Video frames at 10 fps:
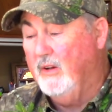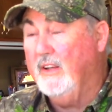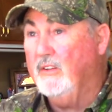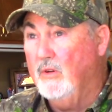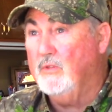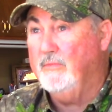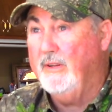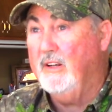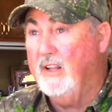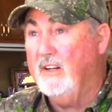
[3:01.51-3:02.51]
it goes with me
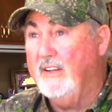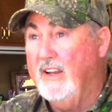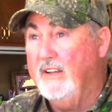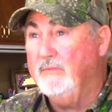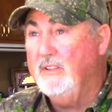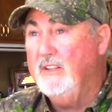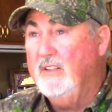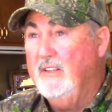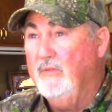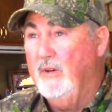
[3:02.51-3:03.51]
a lot of time.
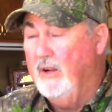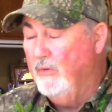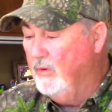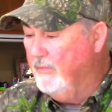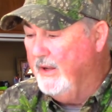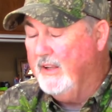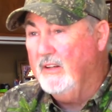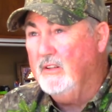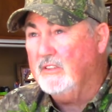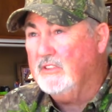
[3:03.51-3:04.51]
When I want to make that
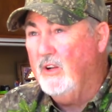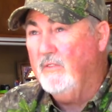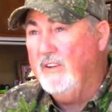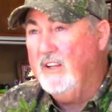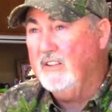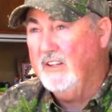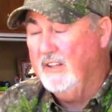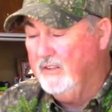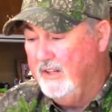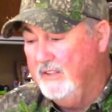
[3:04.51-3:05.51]
little soft hen,
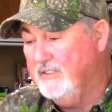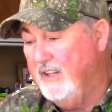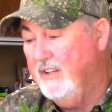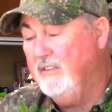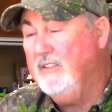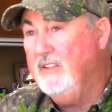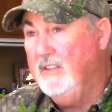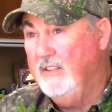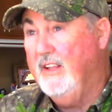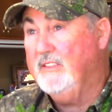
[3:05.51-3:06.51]
can't sound,
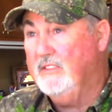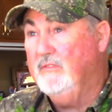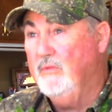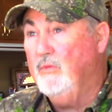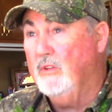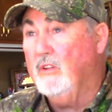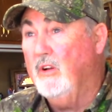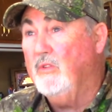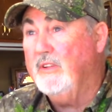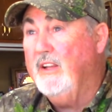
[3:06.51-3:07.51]
that's one of the
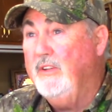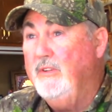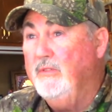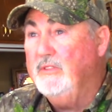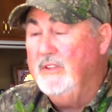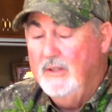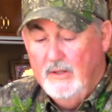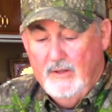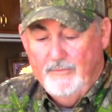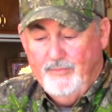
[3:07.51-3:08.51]
calls I use.
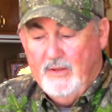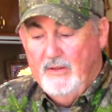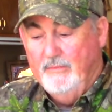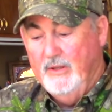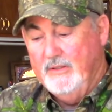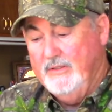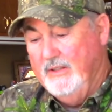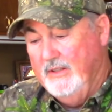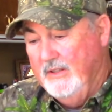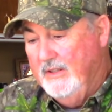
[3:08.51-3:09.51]
But
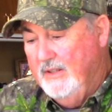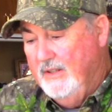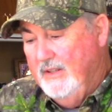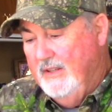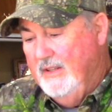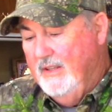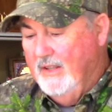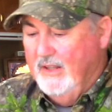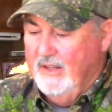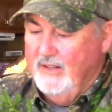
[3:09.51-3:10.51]

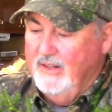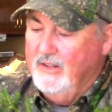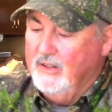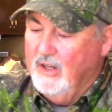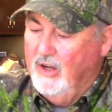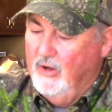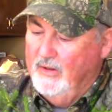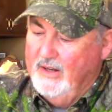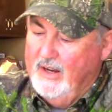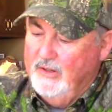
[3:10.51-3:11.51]
another call
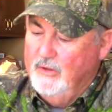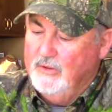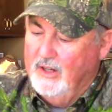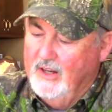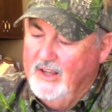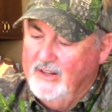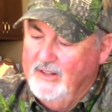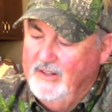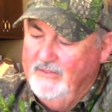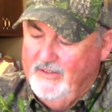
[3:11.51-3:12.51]
that I use a lot
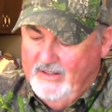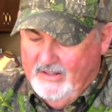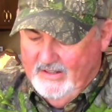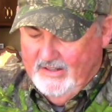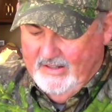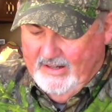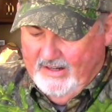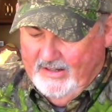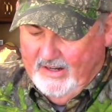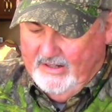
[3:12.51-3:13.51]
of,
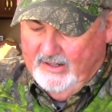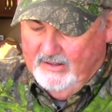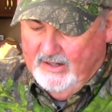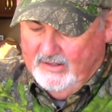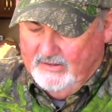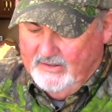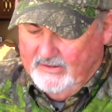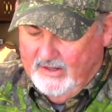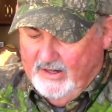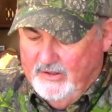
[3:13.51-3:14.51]
and I
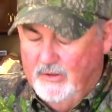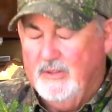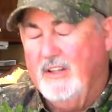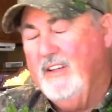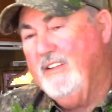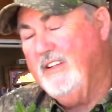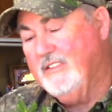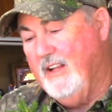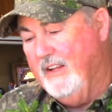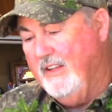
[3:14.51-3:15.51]
use it
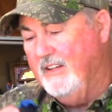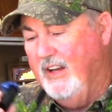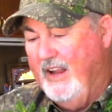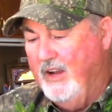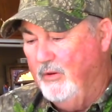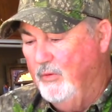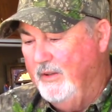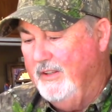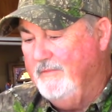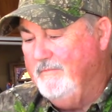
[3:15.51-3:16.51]
and I get loud with it,